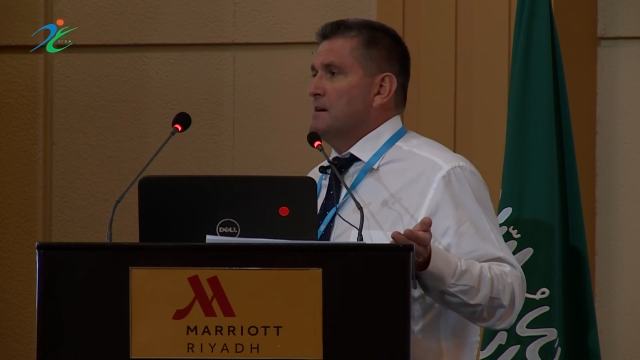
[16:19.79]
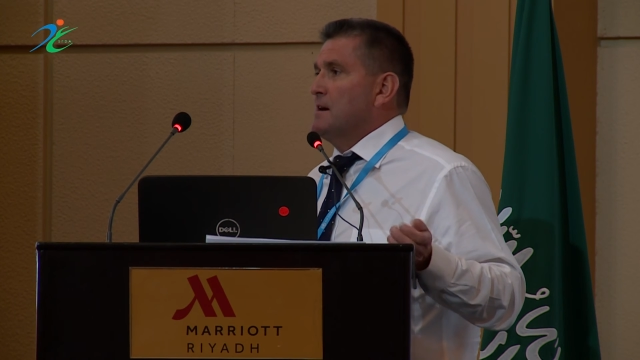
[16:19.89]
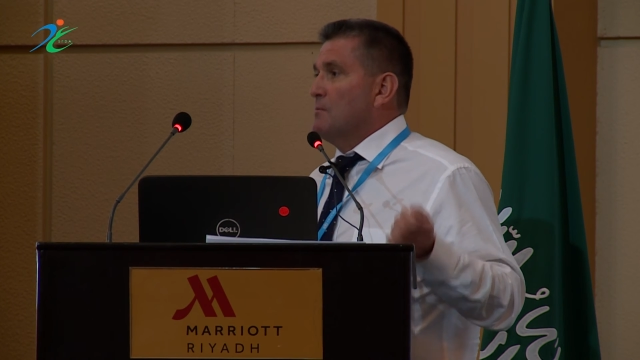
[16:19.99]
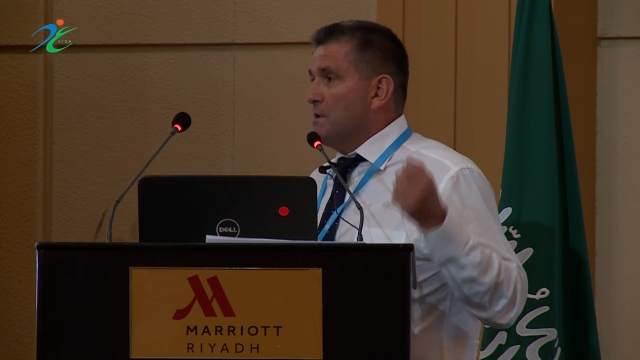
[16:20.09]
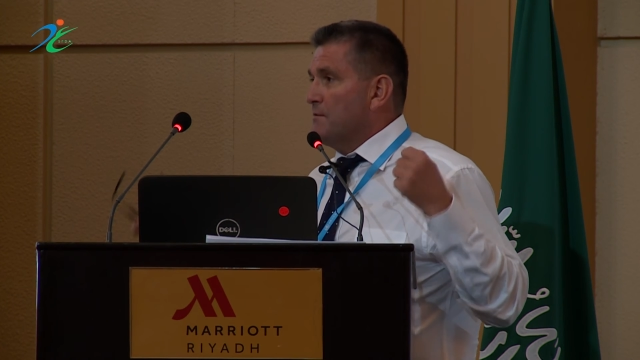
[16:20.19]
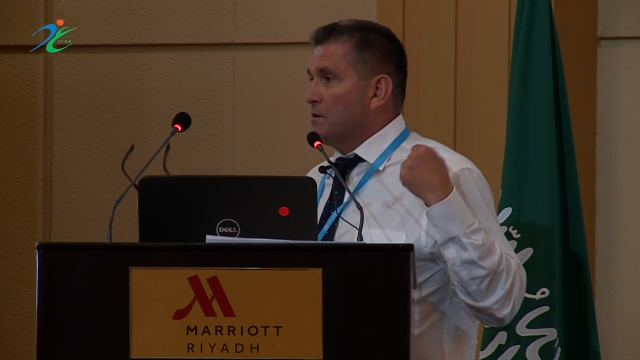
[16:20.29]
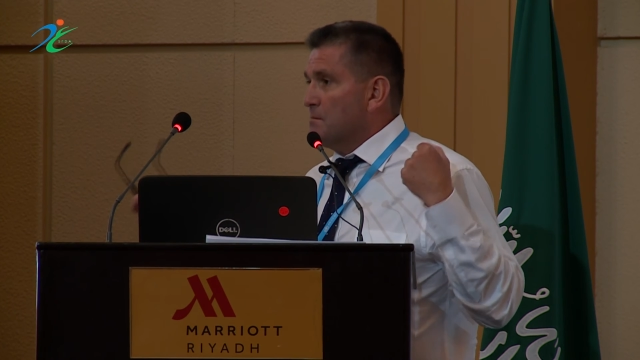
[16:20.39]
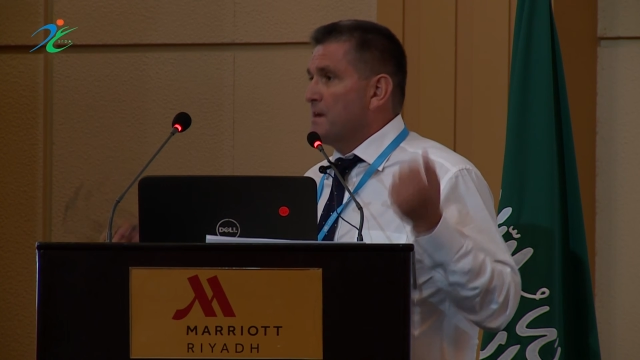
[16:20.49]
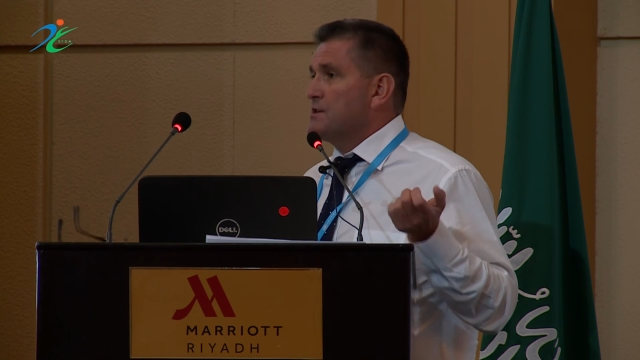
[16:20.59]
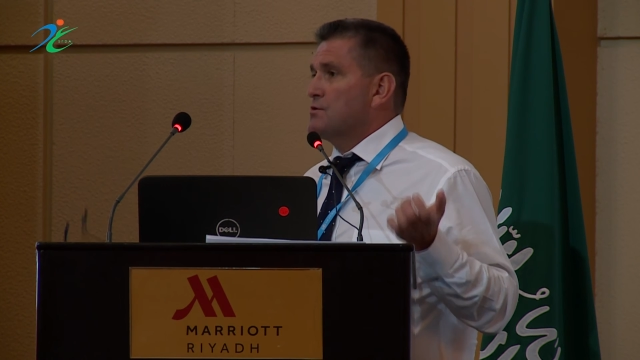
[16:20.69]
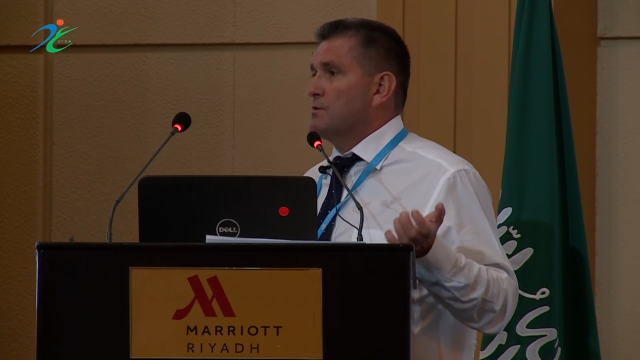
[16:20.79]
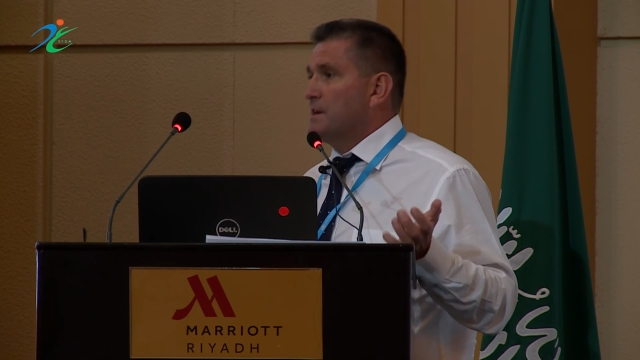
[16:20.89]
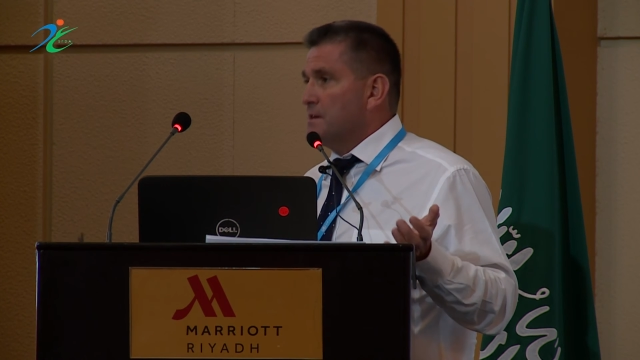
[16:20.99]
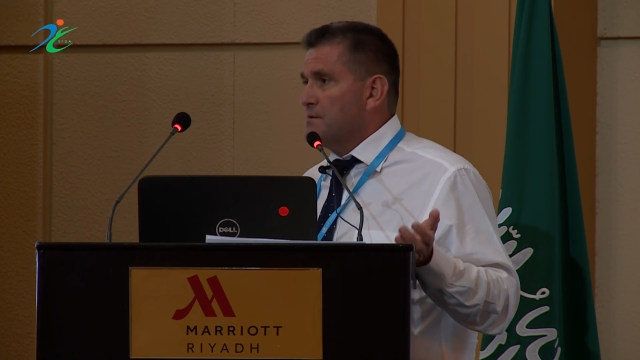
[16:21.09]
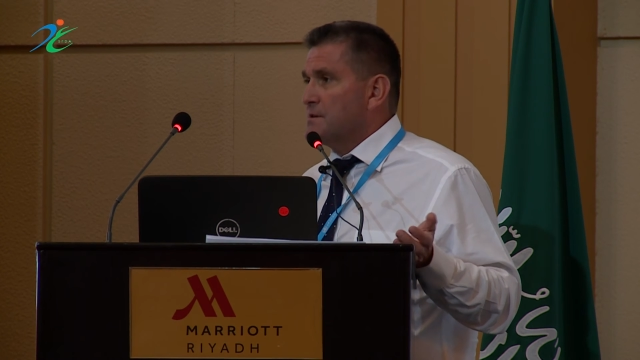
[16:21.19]
and we've got to make sure they're
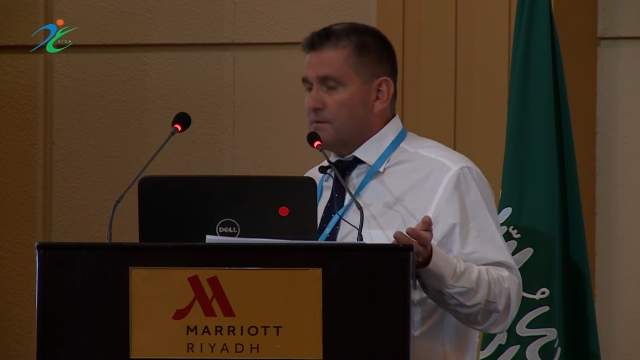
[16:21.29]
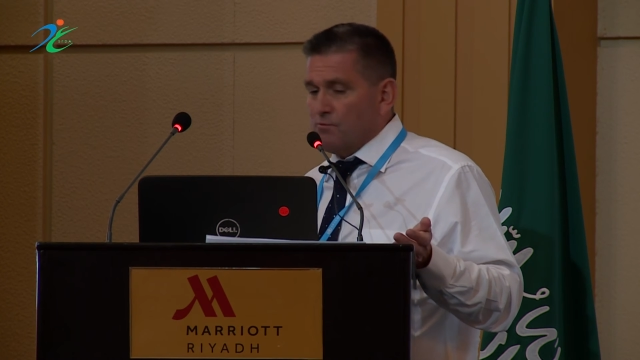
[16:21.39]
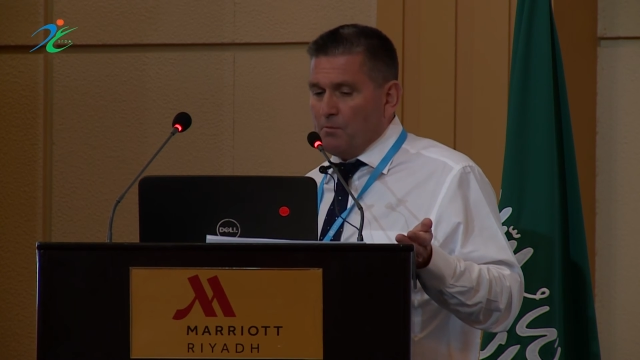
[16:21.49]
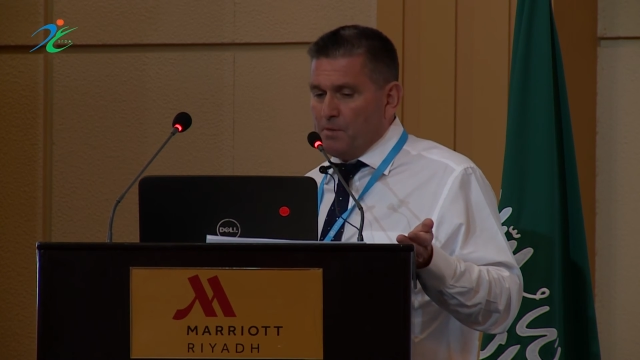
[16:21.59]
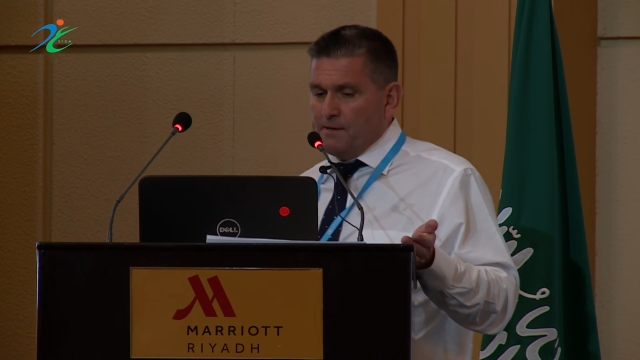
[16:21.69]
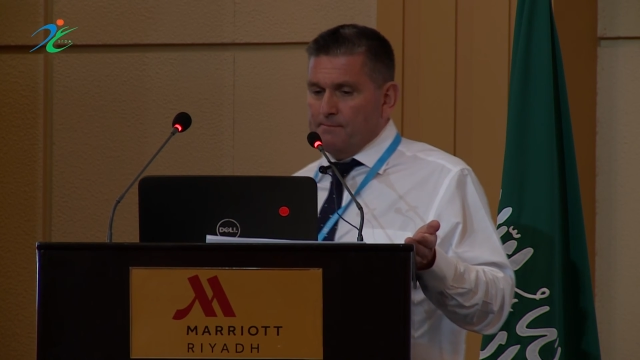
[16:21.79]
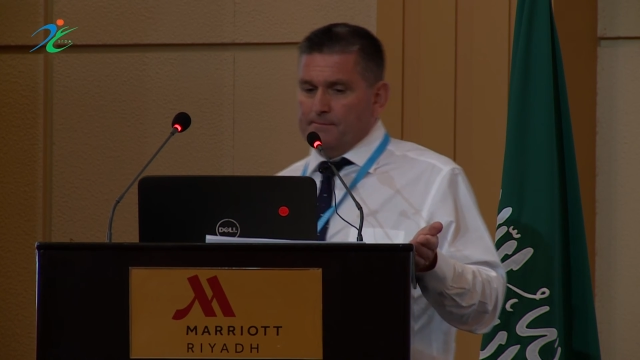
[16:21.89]
using it properly.